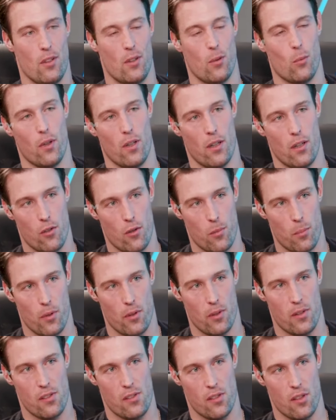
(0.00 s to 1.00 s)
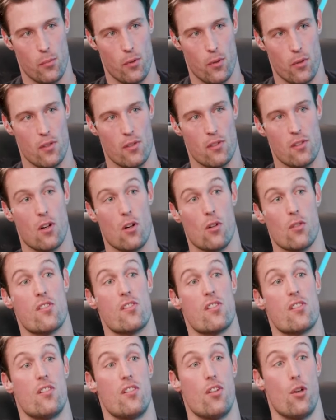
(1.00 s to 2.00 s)
into 100 million subunits called
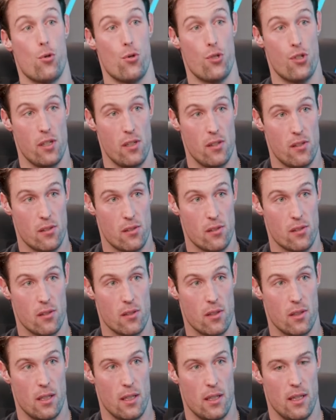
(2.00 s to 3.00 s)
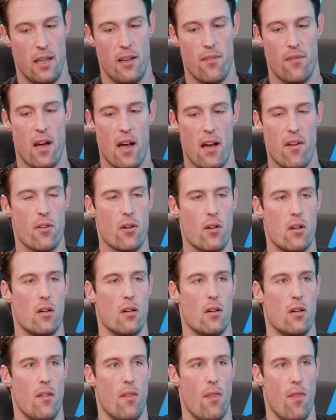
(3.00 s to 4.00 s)
Satoshis. If
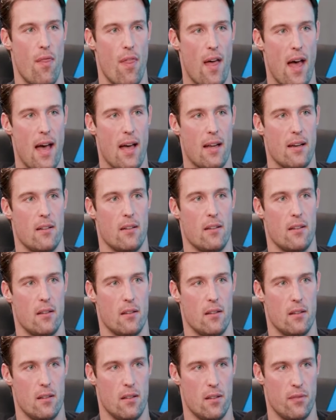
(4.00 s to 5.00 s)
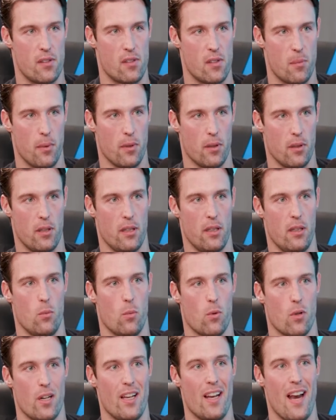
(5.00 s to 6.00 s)
ever that divisibility
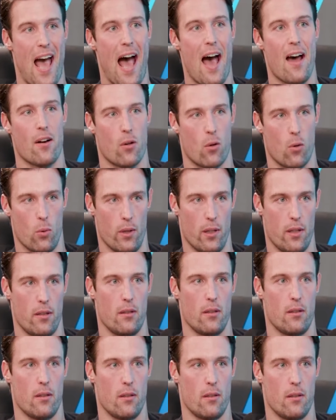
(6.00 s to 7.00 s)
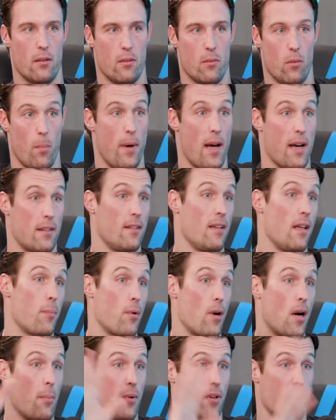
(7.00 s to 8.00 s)
were inadequate, we're back to that
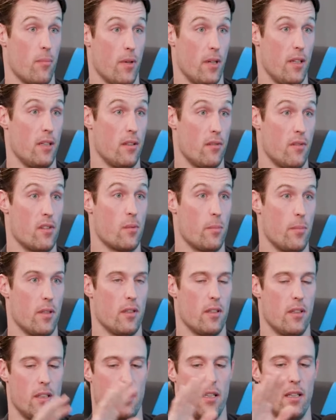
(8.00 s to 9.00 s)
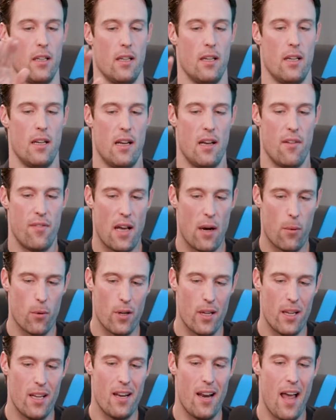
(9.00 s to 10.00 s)
property of money, divisibility. If that were
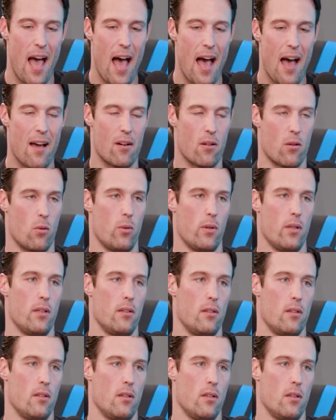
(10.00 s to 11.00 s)
inadequate